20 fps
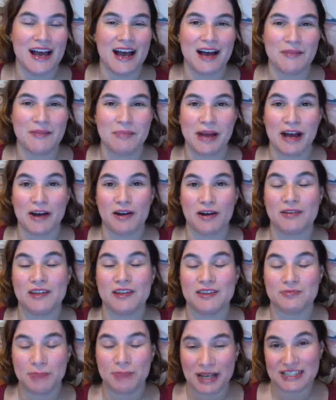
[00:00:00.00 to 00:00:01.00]
about
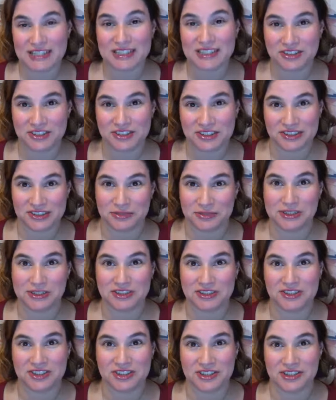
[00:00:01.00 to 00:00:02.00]
my Ditch and
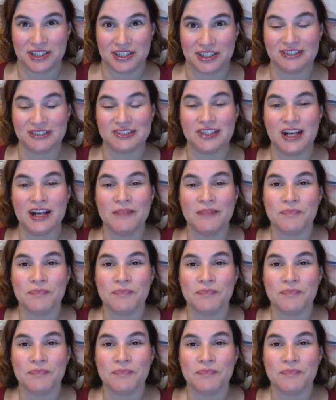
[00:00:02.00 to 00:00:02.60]
Switch series.